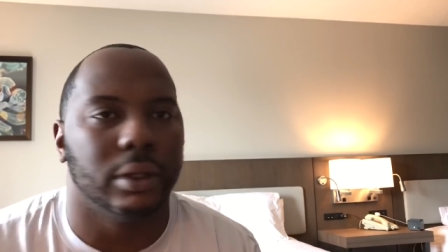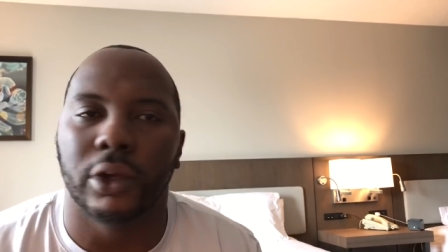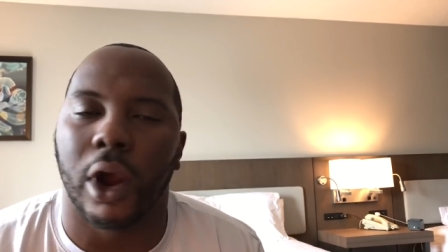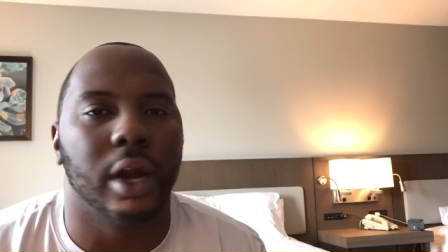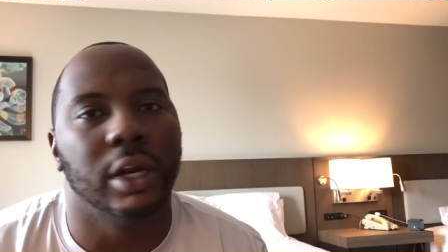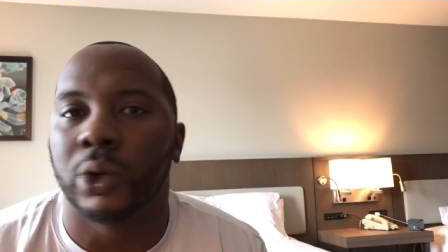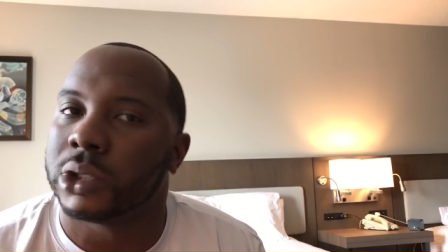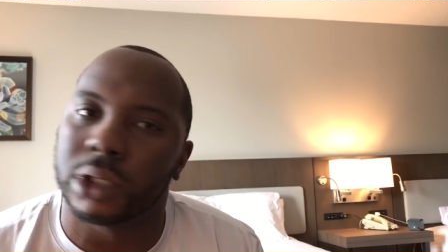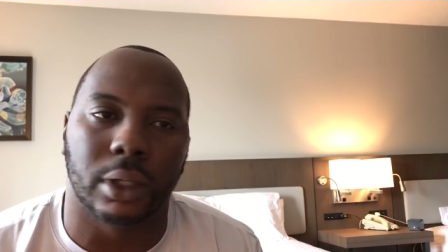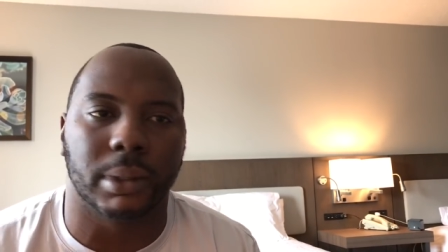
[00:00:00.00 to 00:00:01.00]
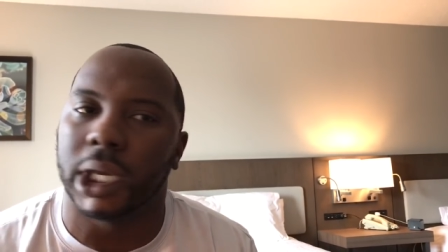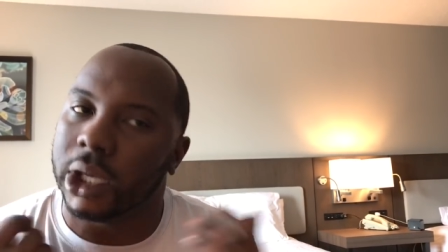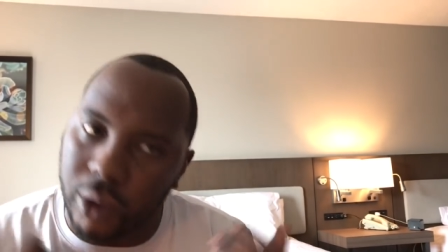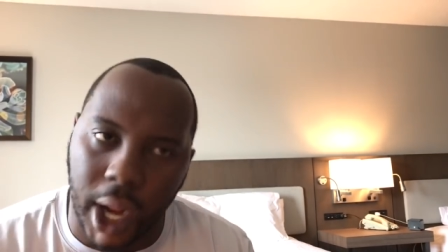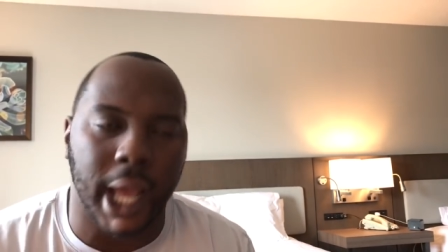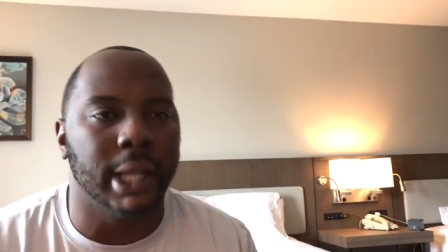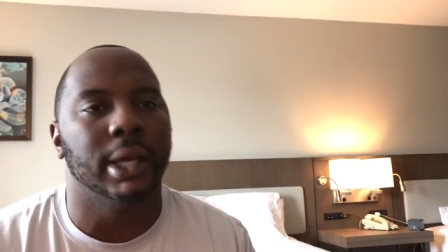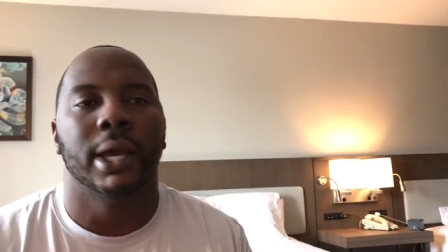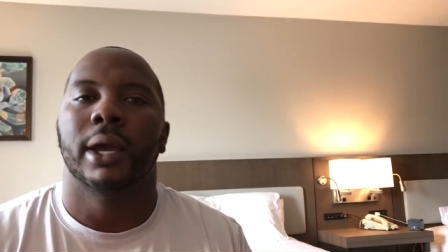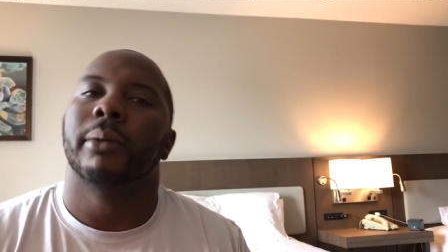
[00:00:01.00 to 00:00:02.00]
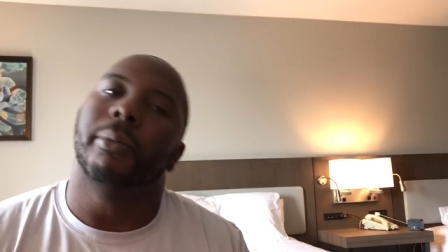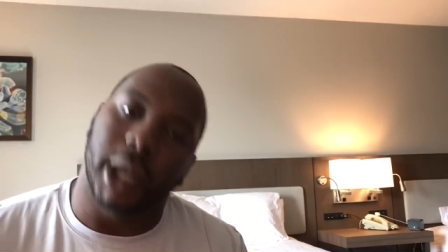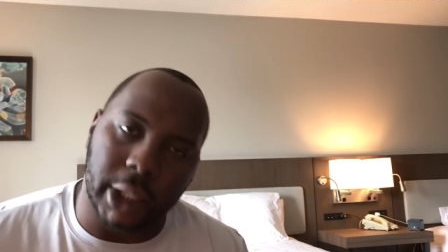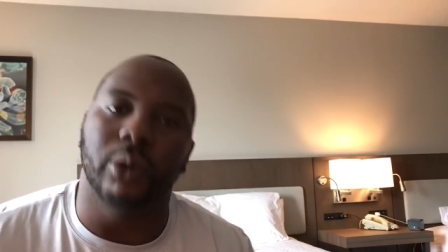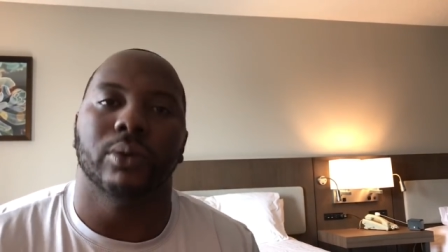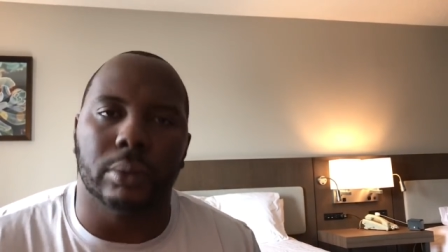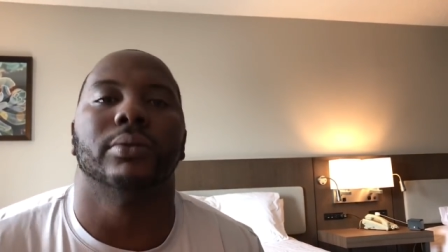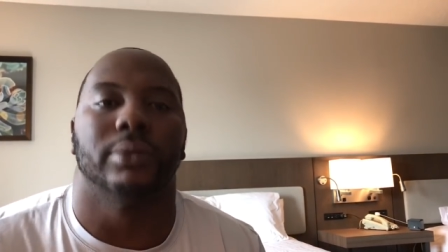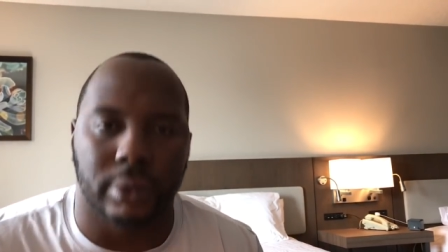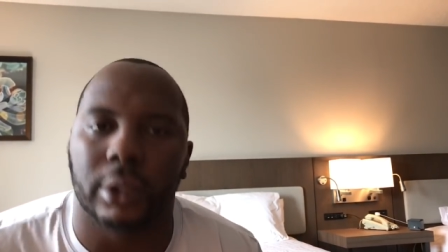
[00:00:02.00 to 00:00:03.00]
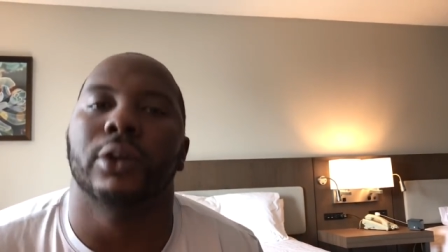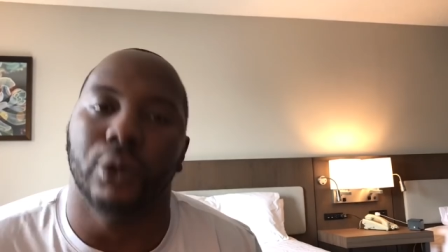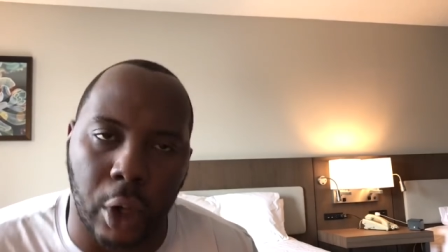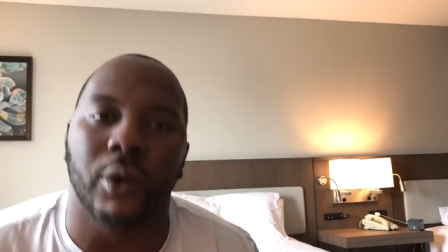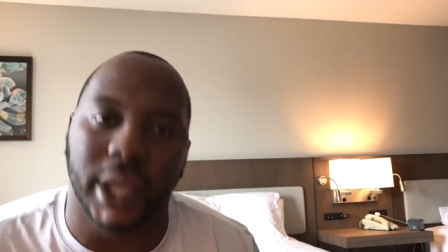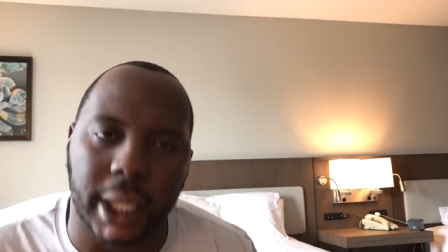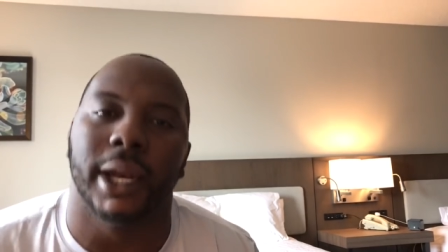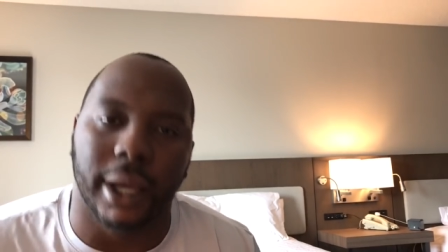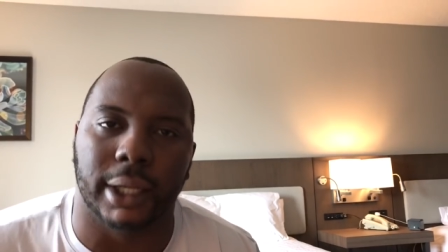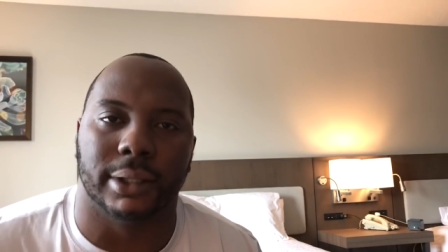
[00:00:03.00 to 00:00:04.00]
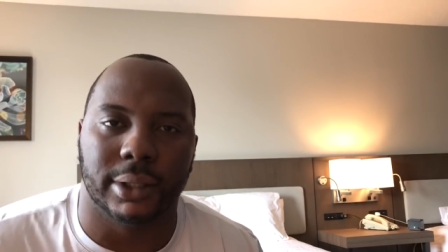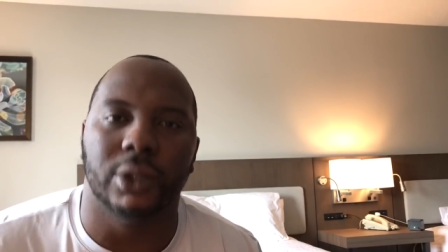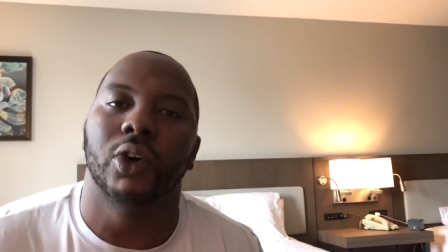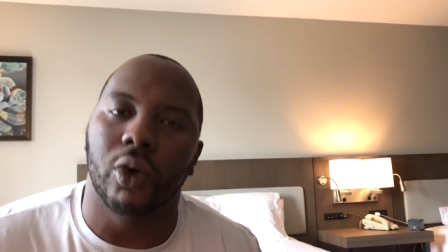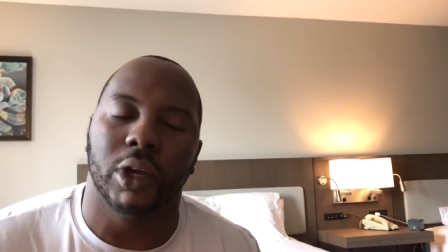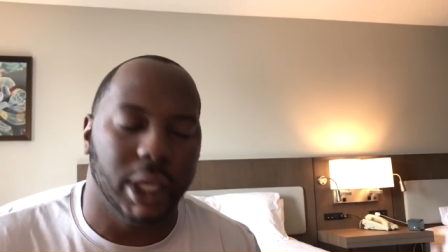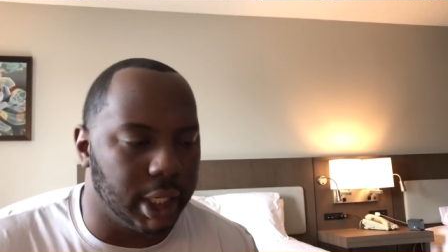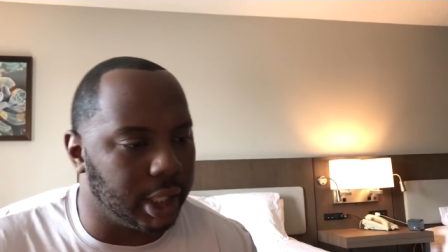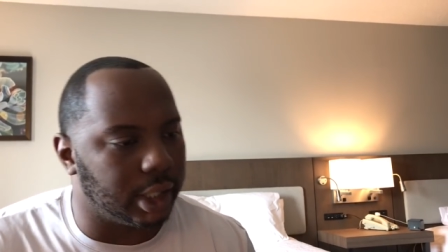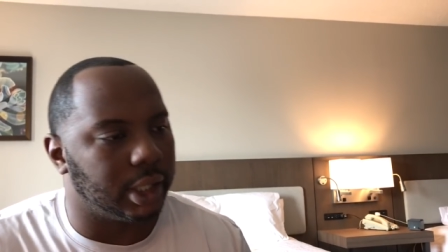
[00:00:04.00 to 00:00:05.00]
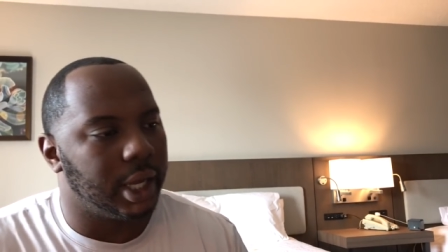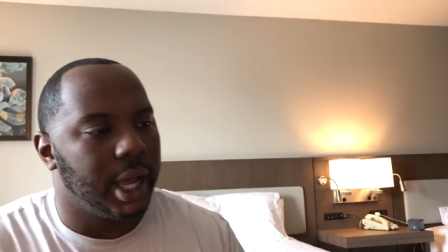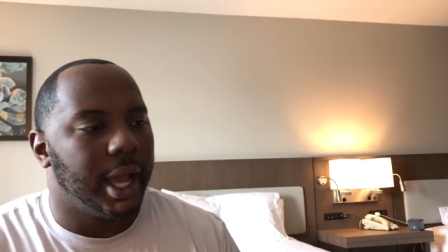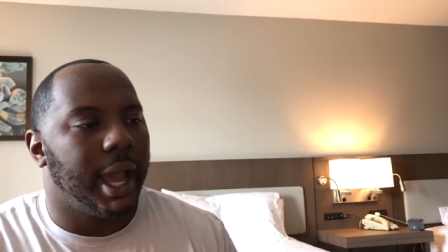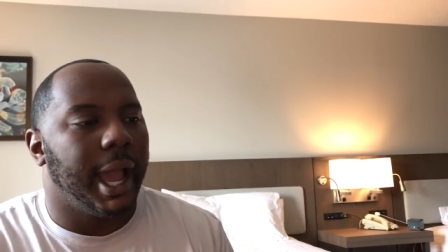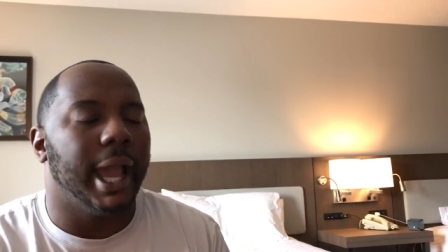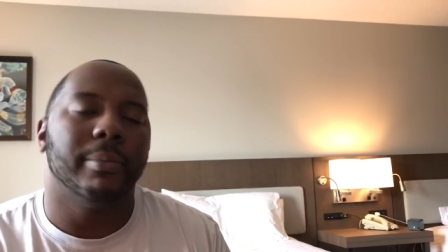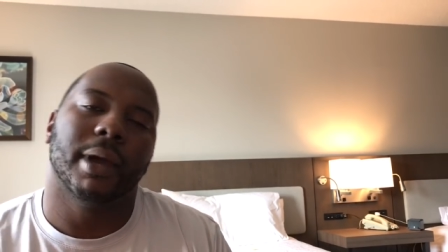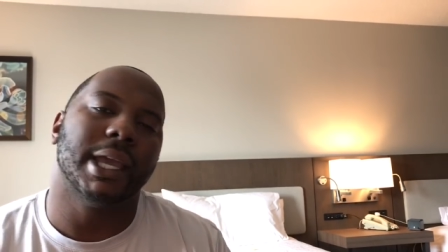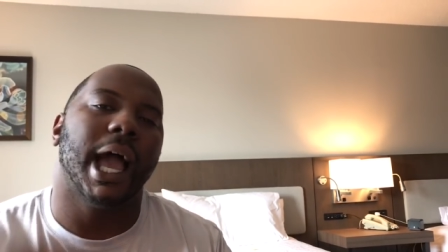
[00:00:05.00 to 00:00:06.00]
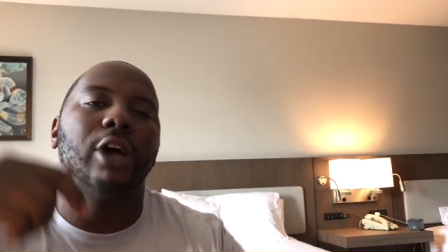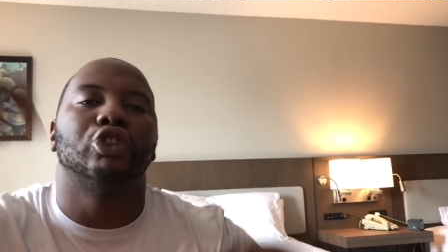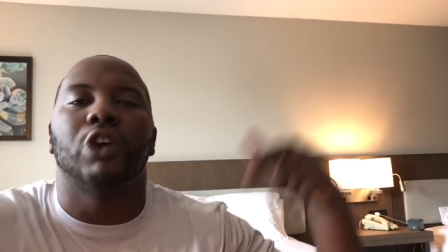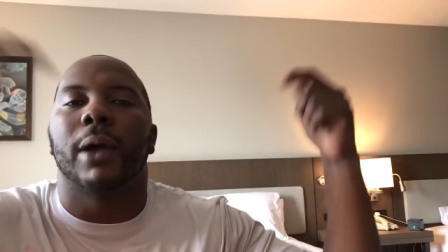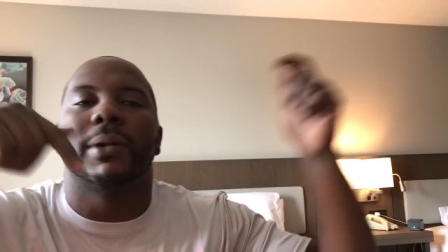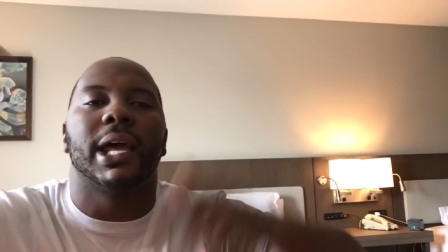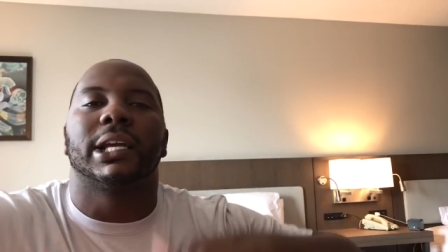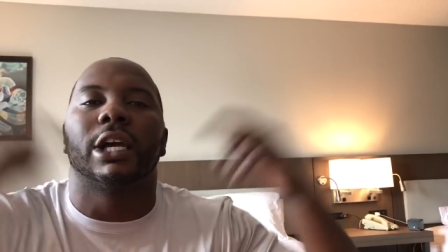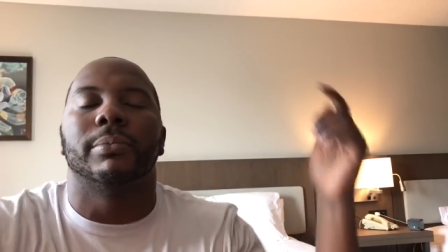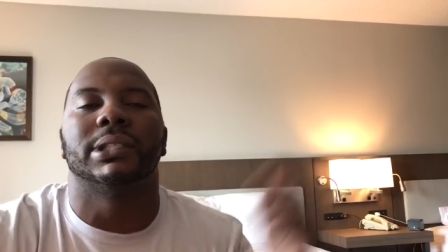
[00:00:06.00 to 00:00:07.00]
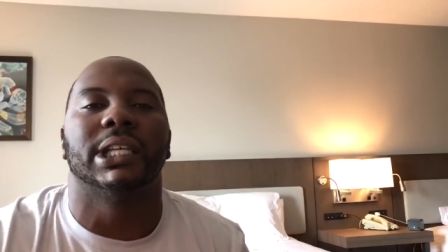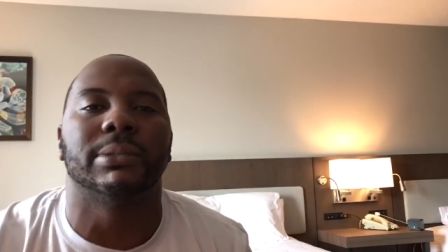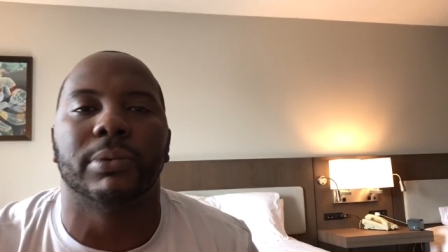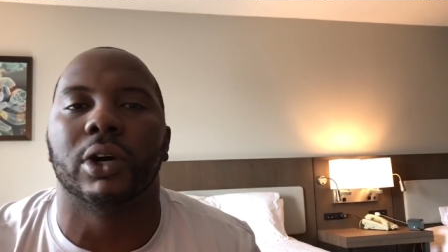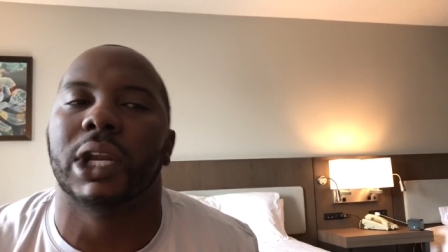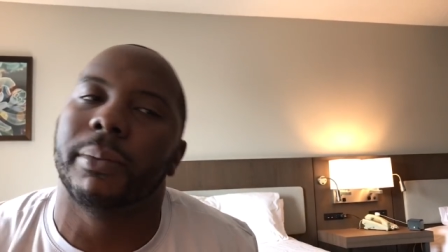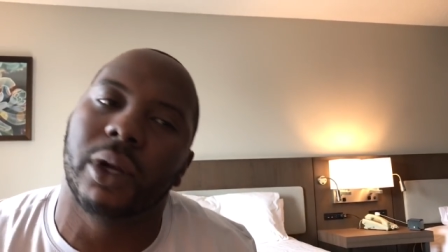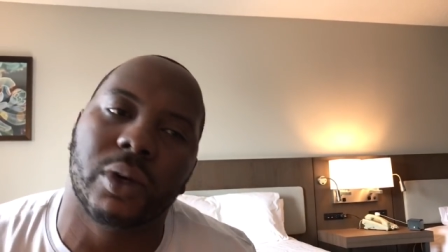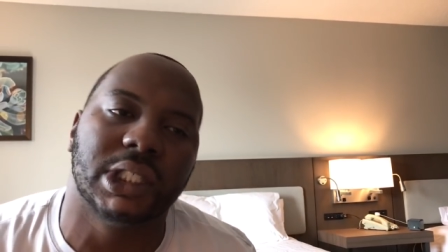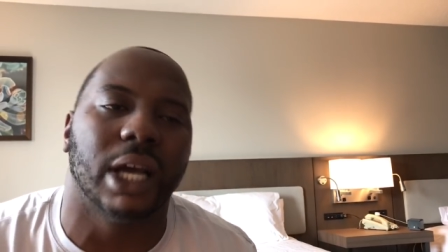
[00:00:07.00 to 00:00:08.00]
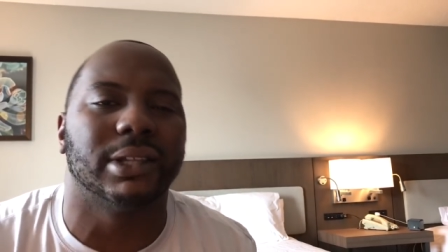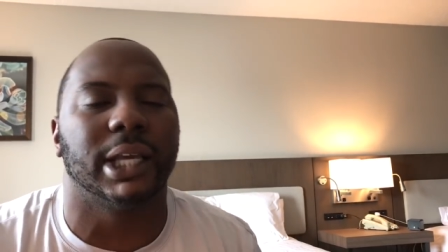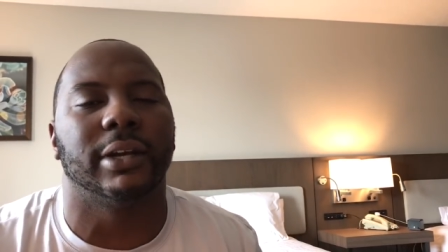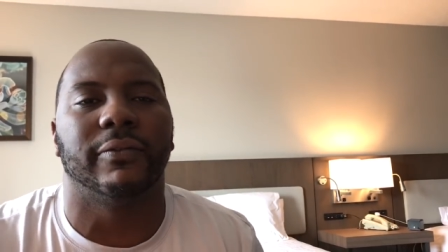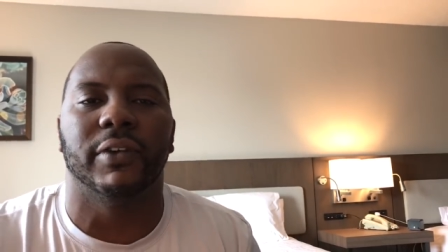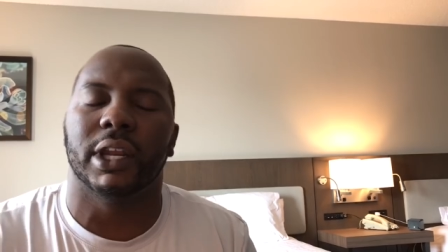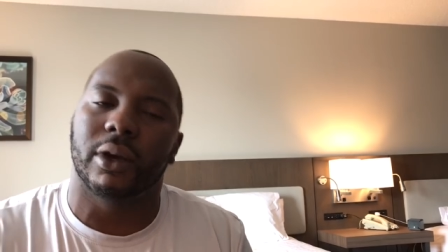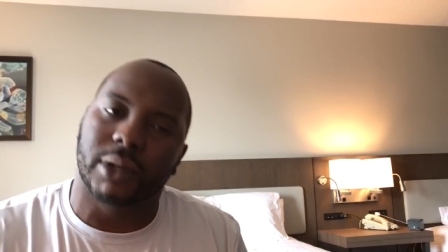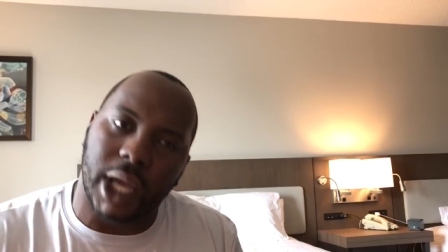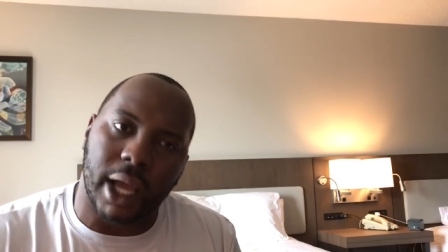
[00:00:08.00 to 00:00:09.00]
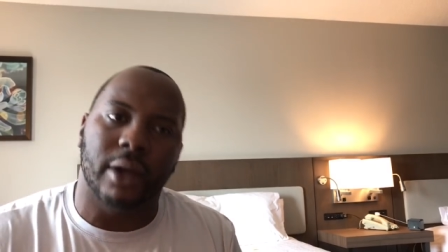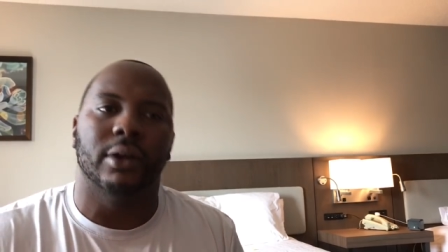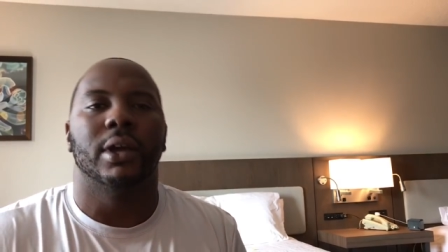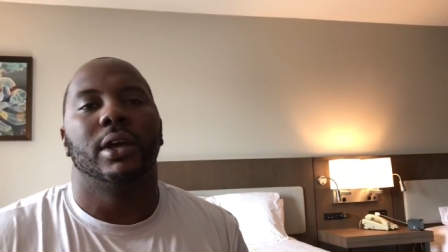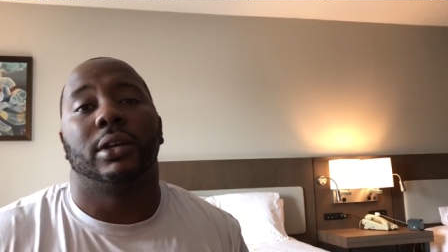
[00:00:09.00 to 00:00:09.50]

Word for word: you already know what's up. Keep grinding. Boy, you you gonna get there. You gonna get there. Hey man, y'all drop down in the comment section below. Let me know what y'all think of the video, dog.